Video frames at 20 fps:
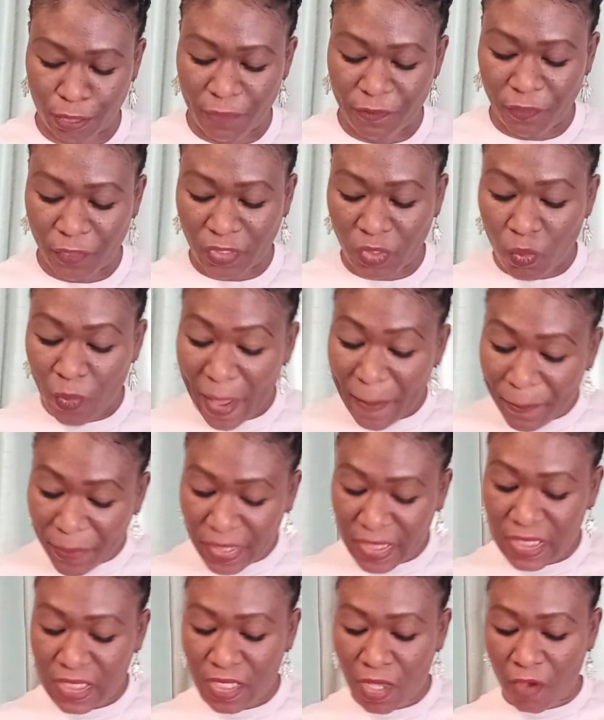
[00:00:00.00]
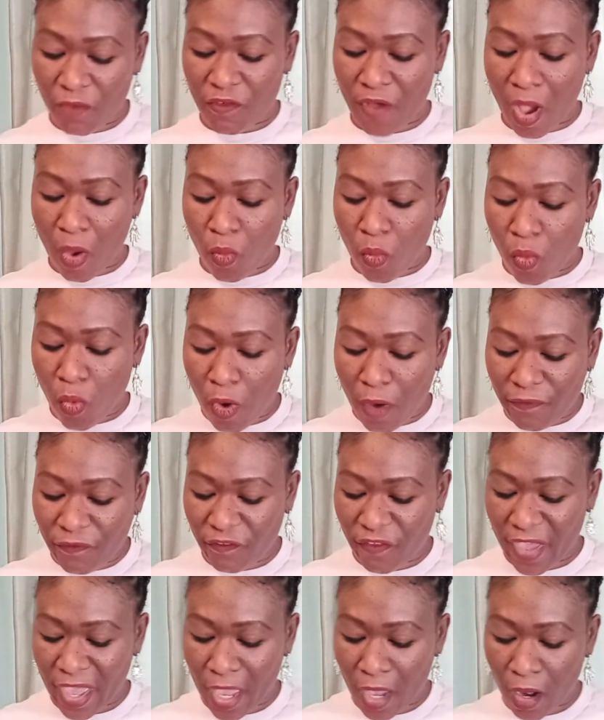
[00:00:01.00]
For the weapons of our
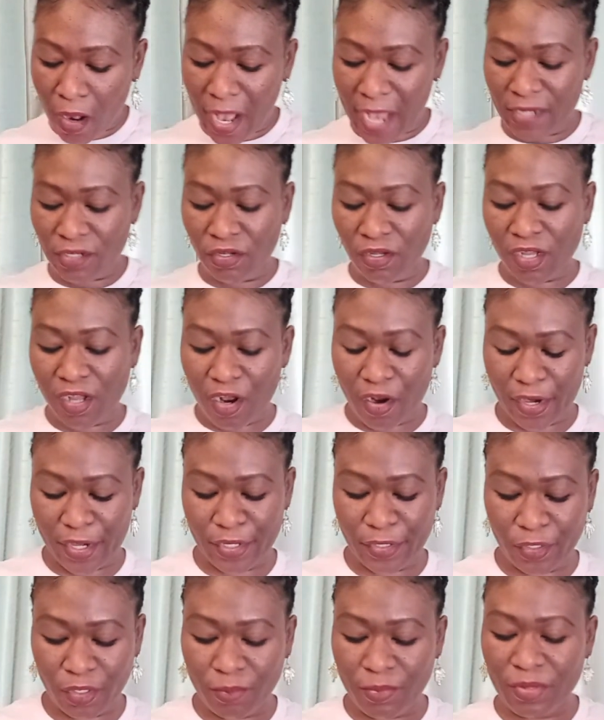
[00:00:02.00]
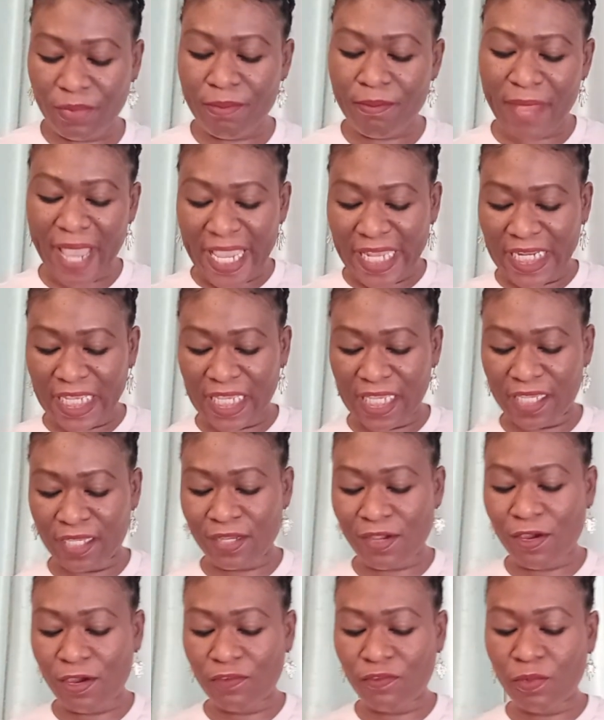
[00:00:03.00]
warfare are not carnal, but mighty
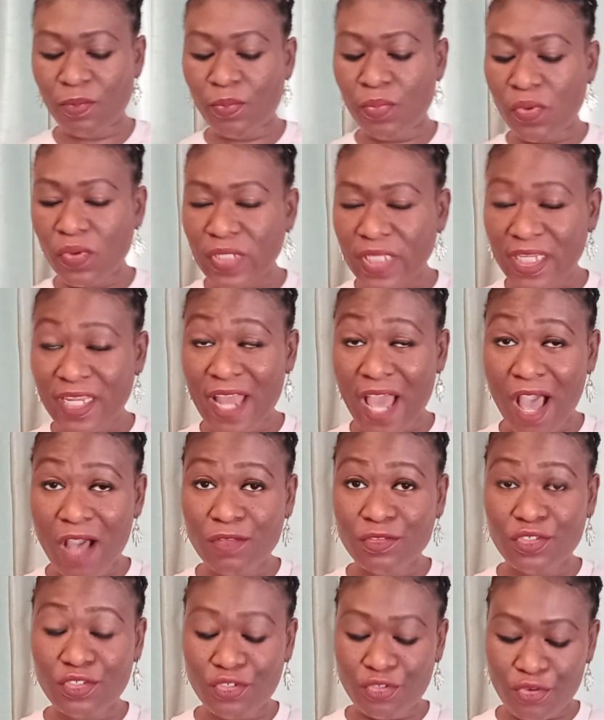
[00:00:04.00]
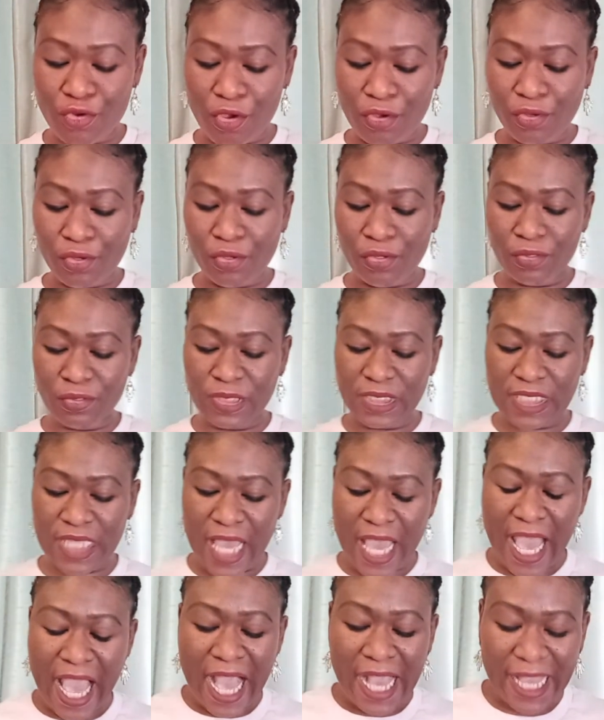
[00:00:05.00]
in God for pulling down
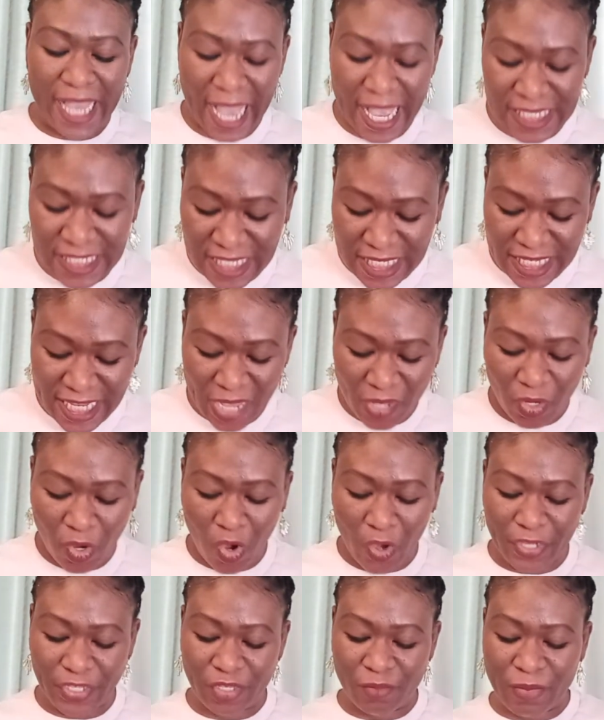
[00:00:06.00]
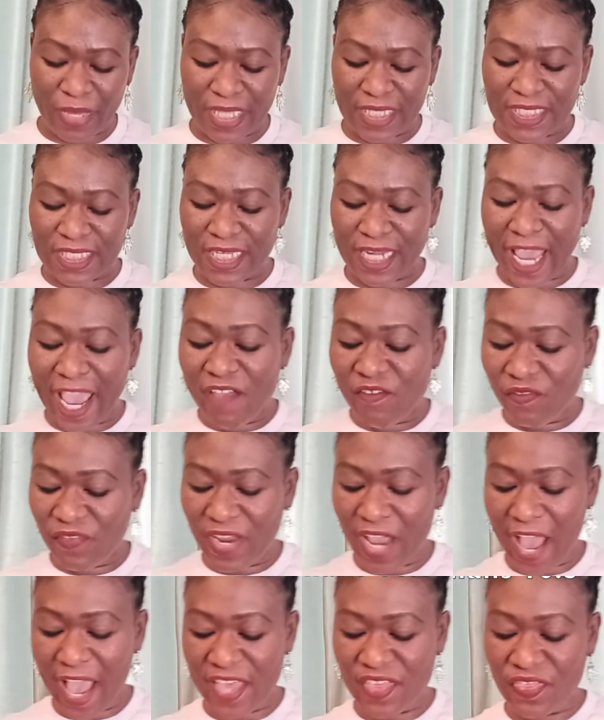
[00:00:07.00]
strongholds, casting down arguments and
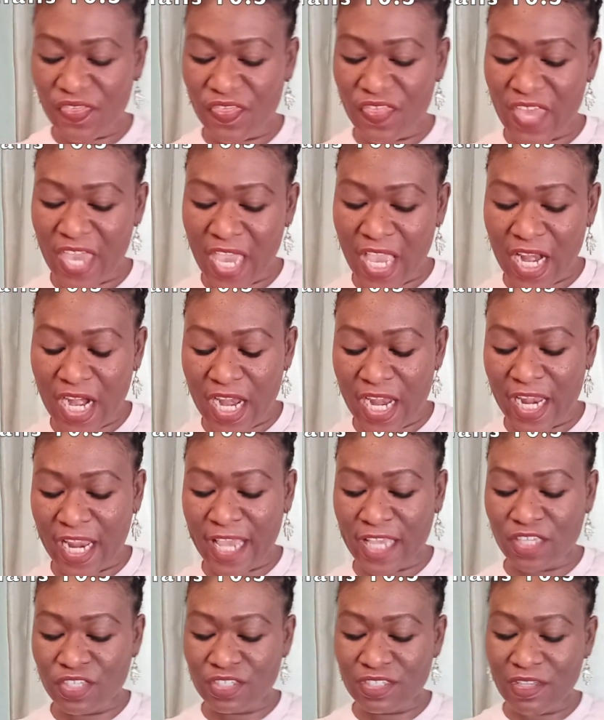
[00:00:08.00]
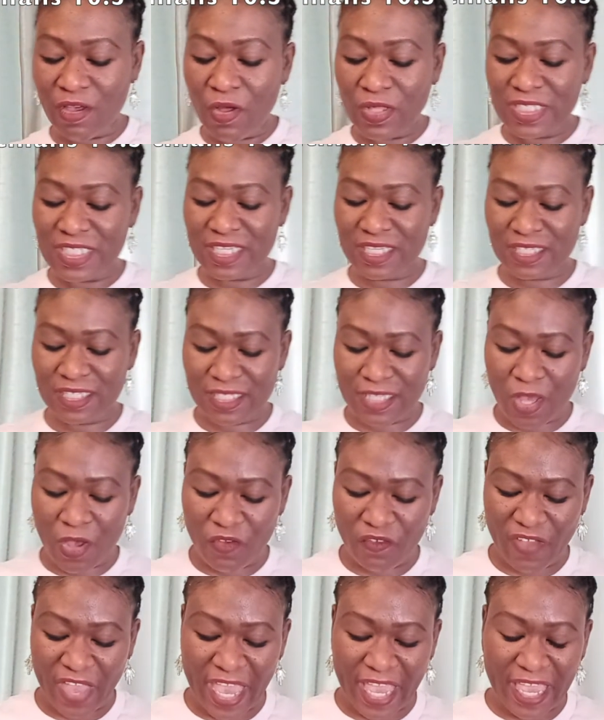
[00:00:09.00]
every high thing that exalts
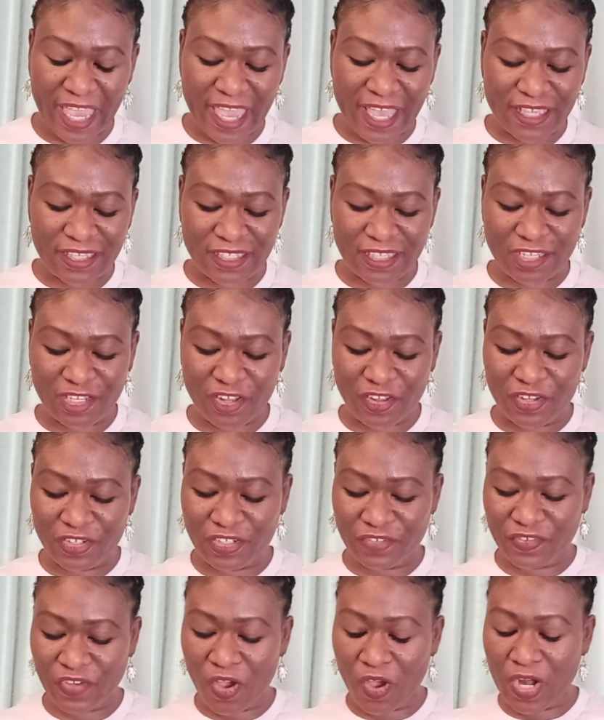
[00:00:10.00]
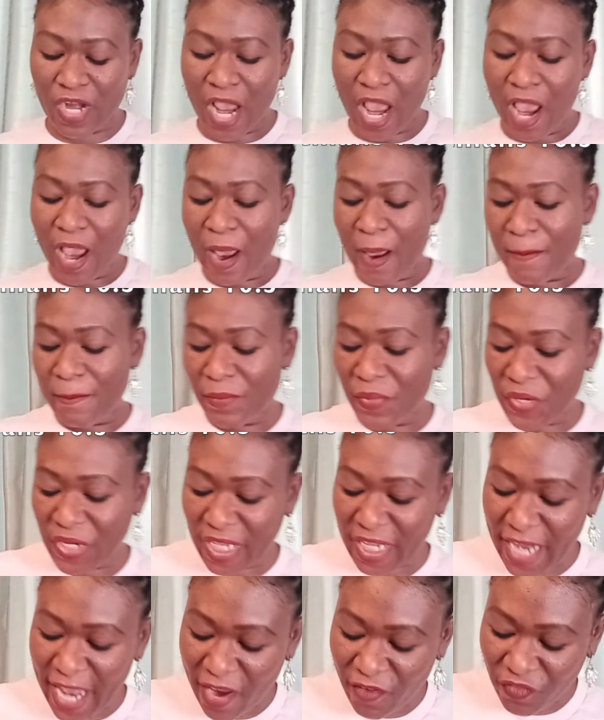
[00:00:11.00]
itself against the knowledge of God,
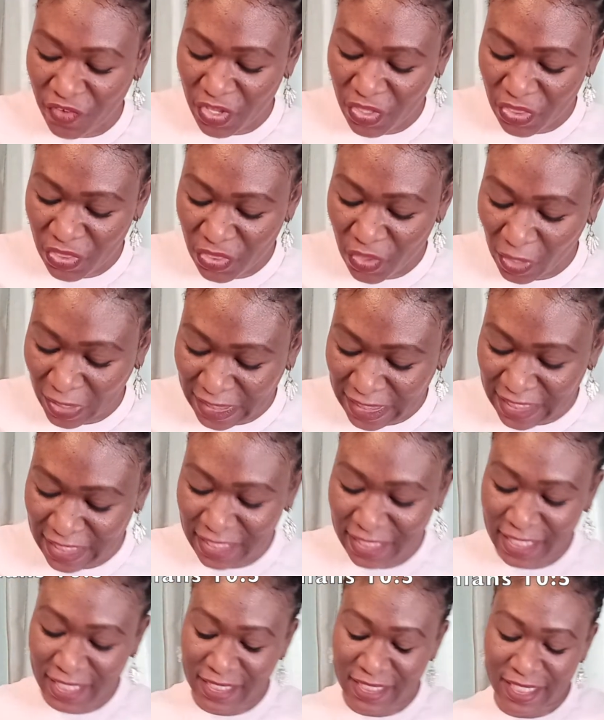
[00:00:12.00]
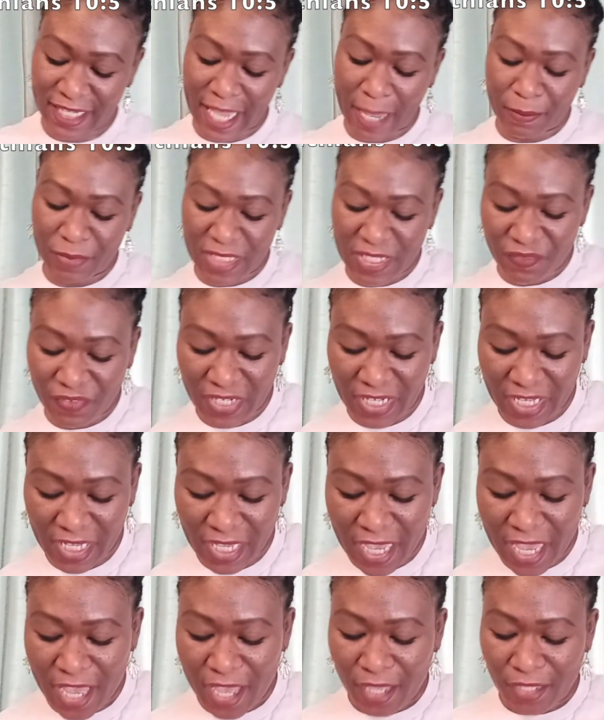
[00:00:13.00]
bringing every thought into
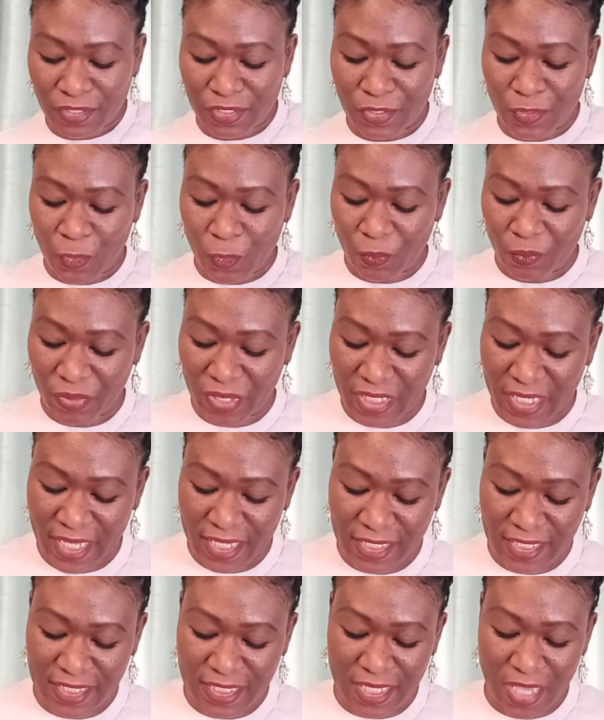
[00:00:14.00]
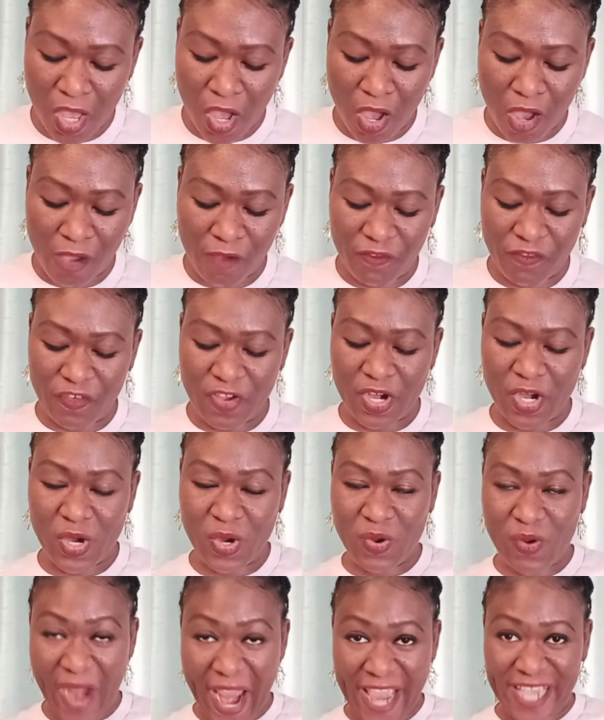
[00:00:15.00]
captivity to the obedience of
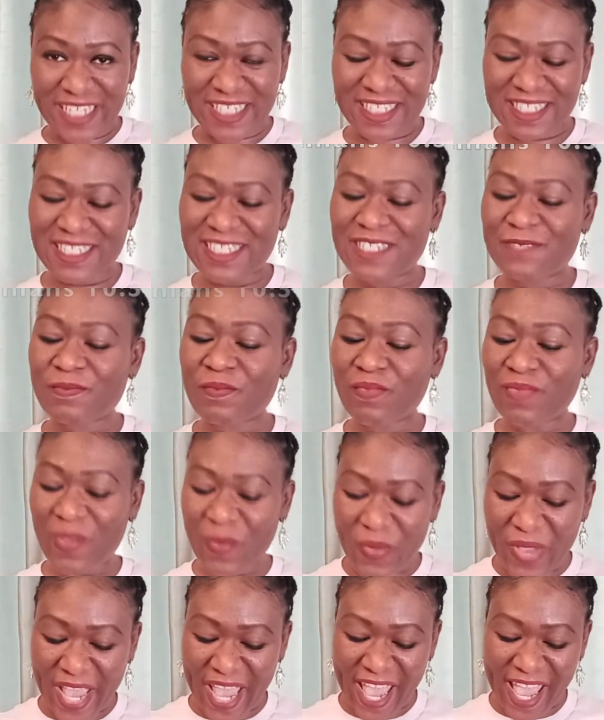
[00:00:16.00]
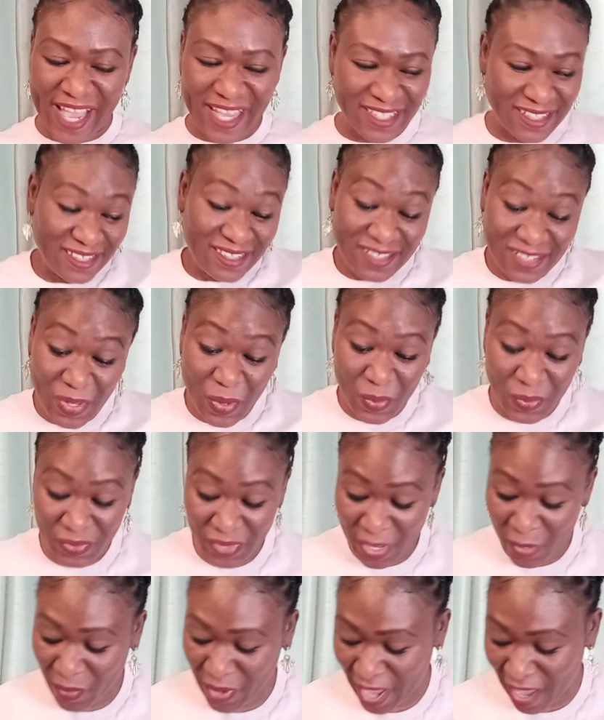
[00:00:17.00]
Christ. Okay,
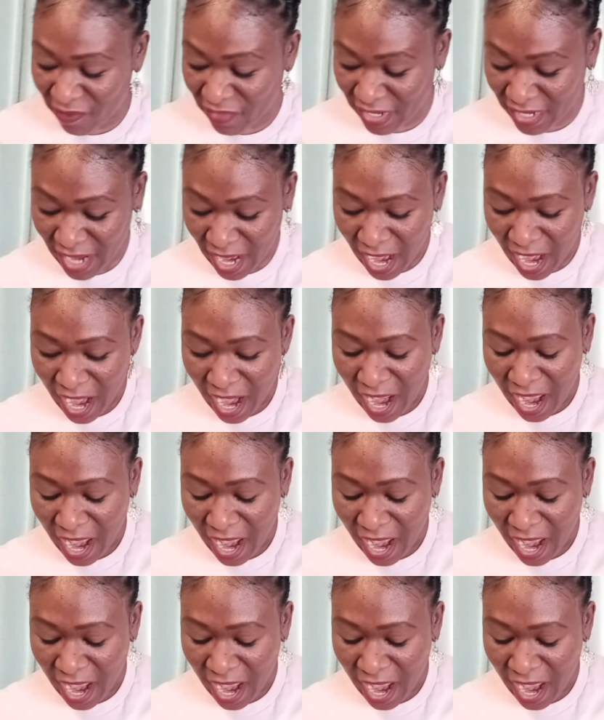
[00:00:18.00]
so there we have it.